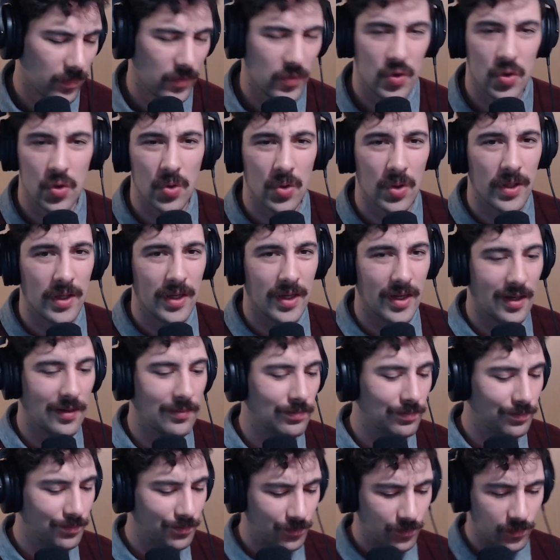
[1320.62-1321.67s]
Julia,
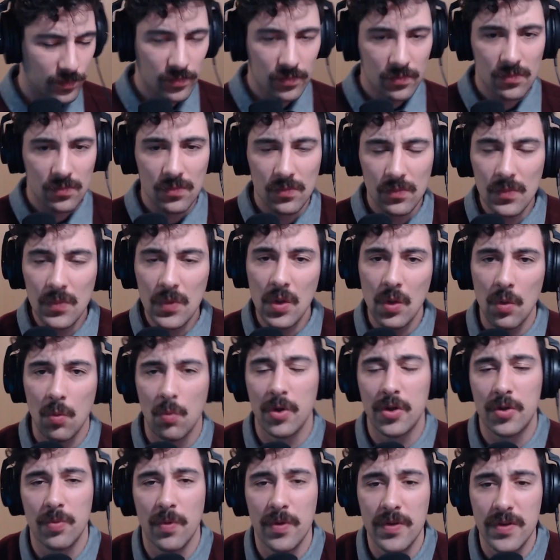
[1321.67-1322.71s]

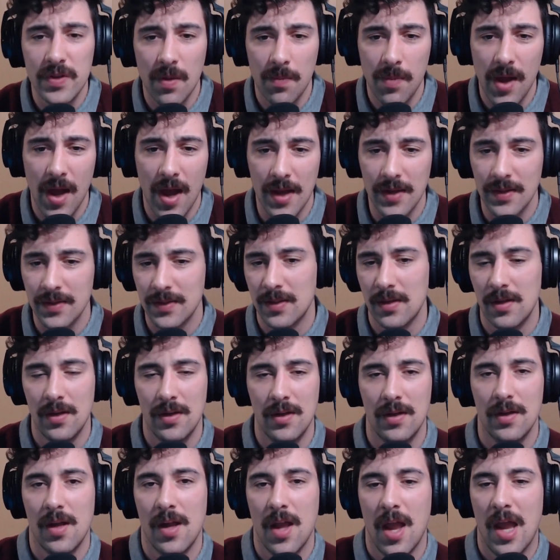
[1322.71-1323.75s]
which one's the best?
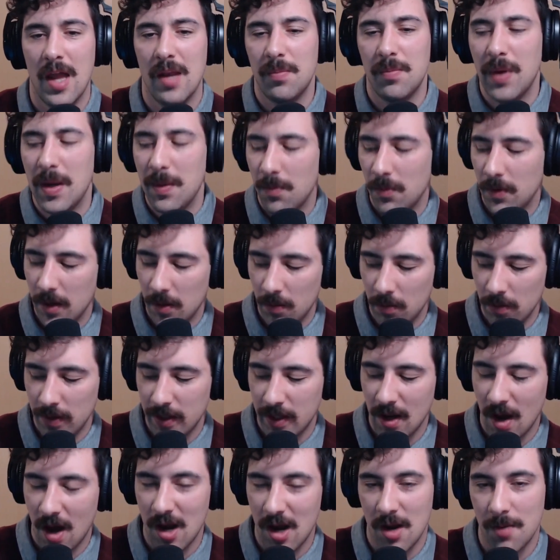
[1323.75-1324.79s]
And people get really
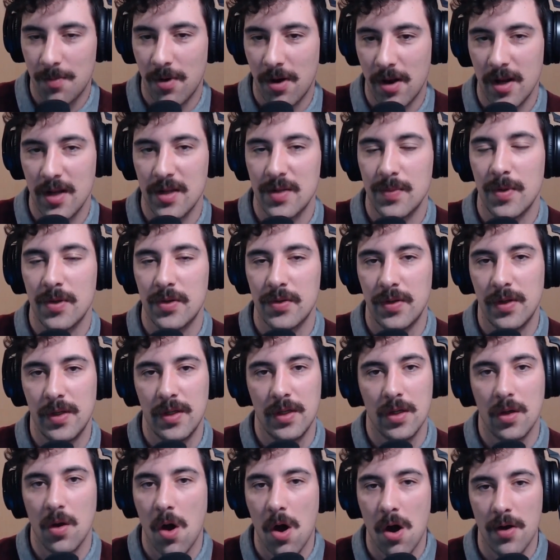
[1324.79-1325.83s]
caught up on it, especially
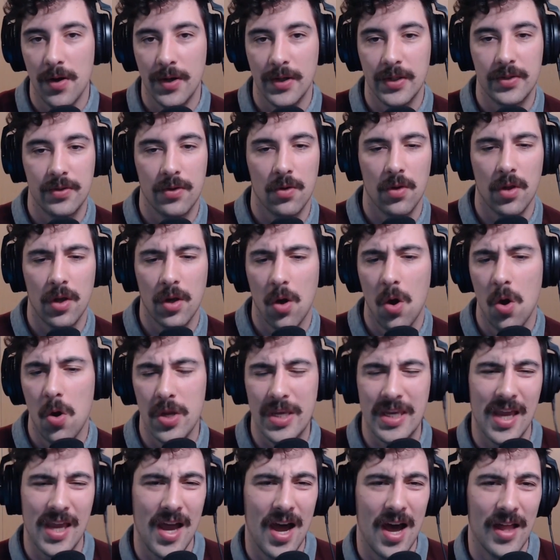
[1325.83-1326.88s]
in college. They're like, oh
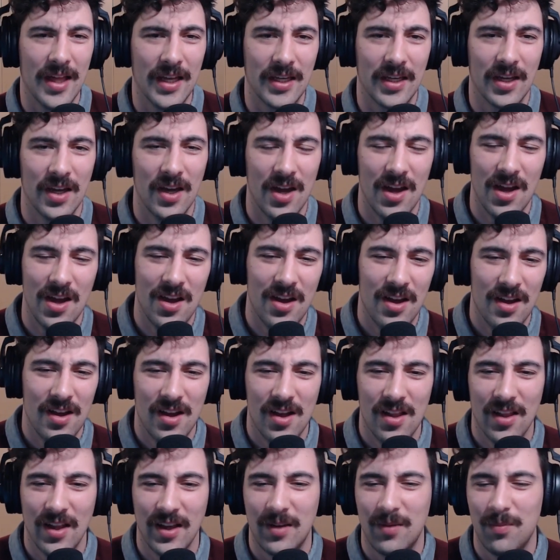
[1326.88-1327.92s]
yeah, like
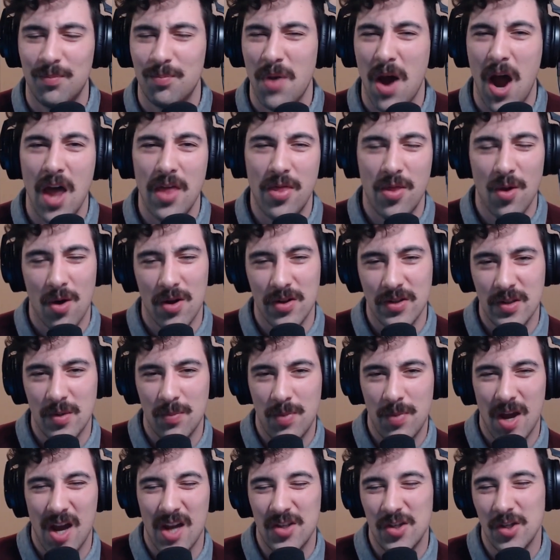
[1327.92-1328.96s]
Python's the
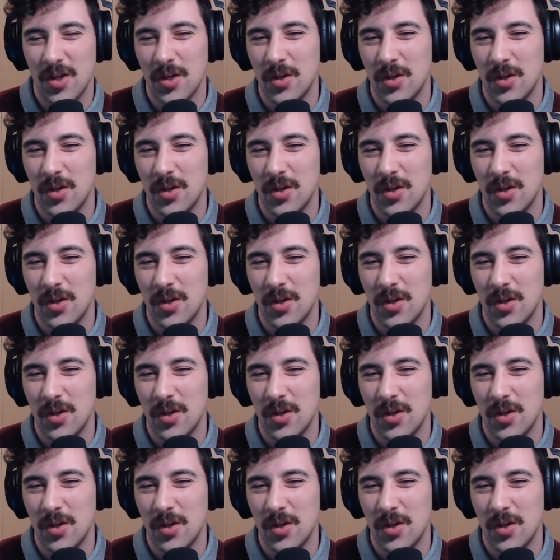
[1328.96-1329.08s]
best.